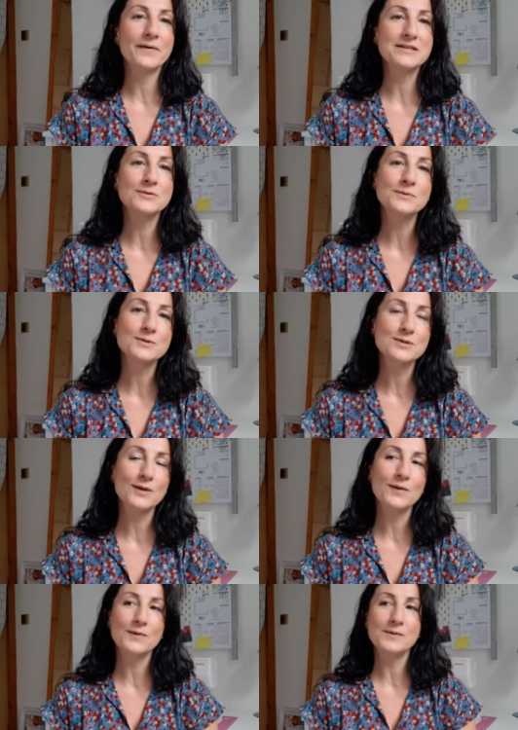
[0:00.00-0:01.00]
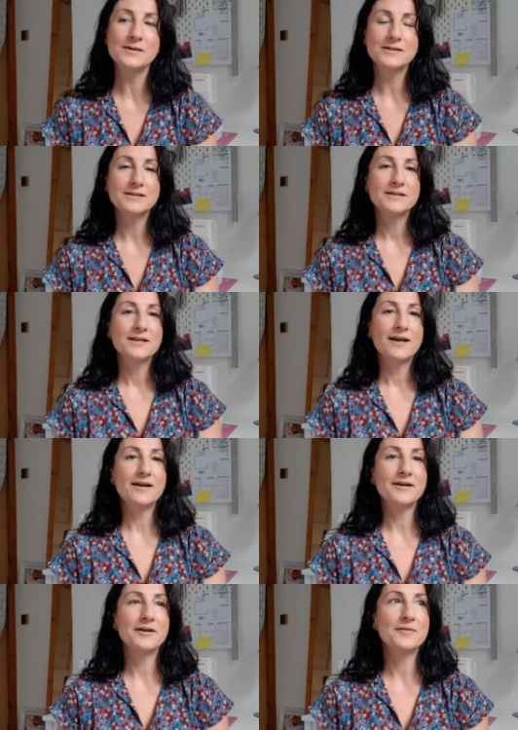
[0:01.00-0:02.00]
talk to.
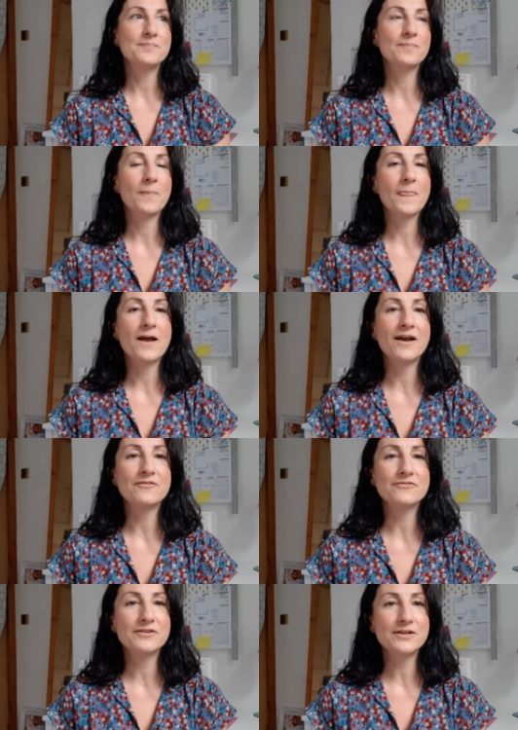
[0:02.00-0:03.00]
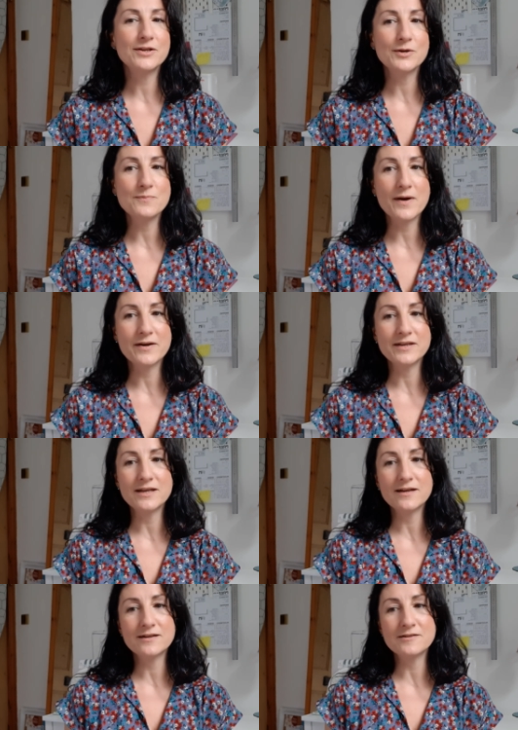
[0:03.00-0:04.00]
I have, my
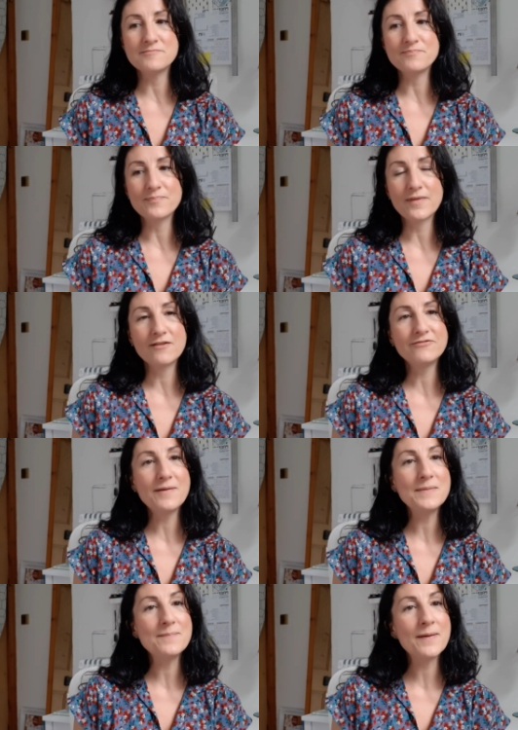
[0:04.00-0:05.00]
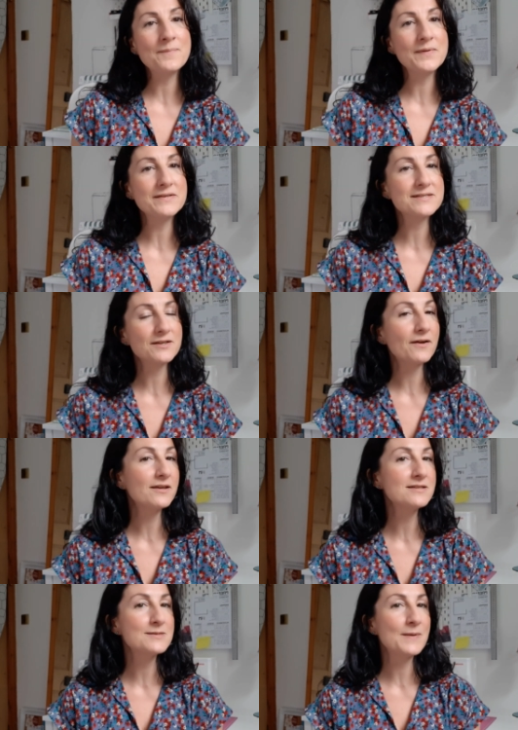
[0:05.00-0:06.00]
family members that I
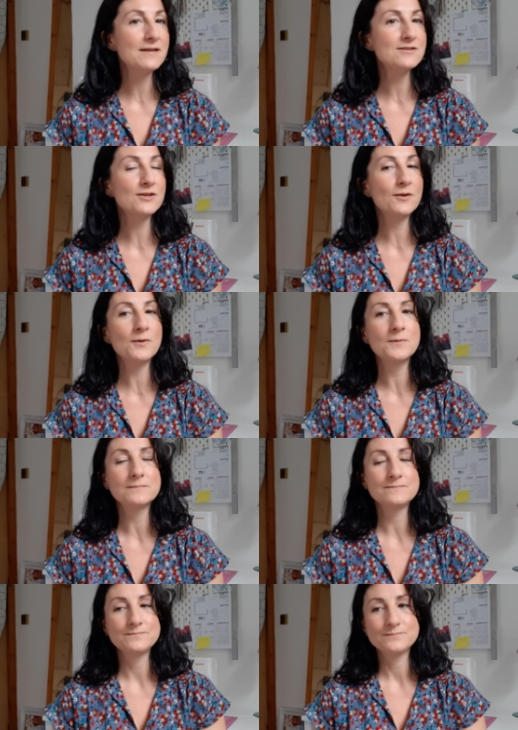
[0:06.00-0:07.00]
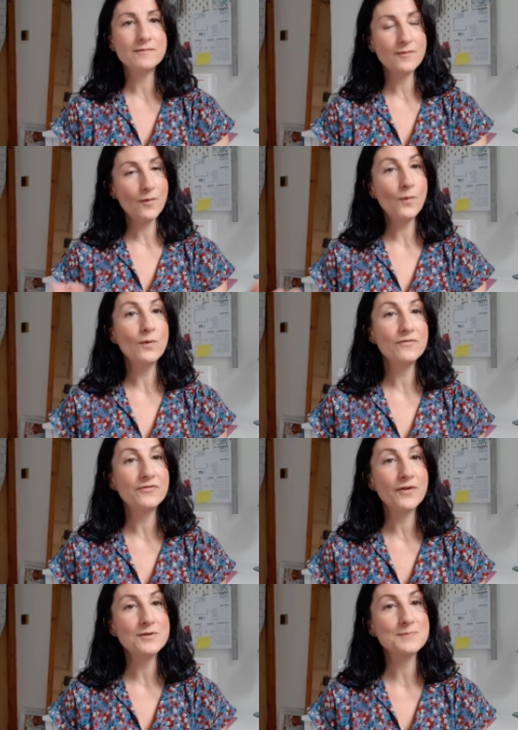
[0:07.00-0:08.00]
can speak to. All of
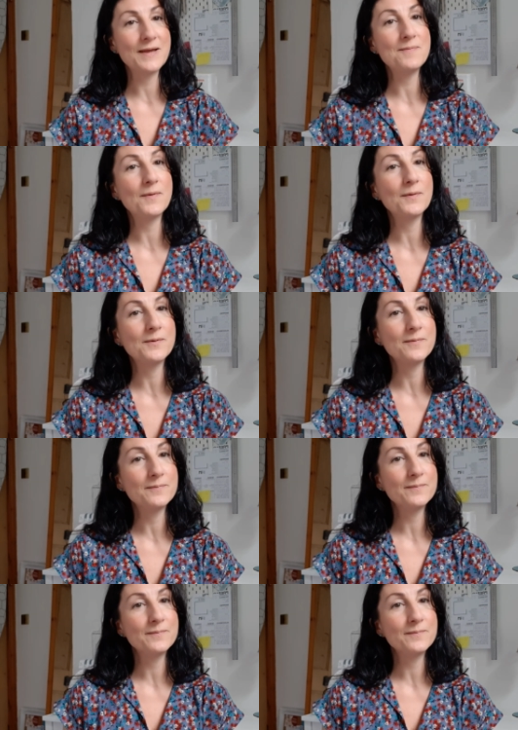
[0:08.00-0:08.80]
those people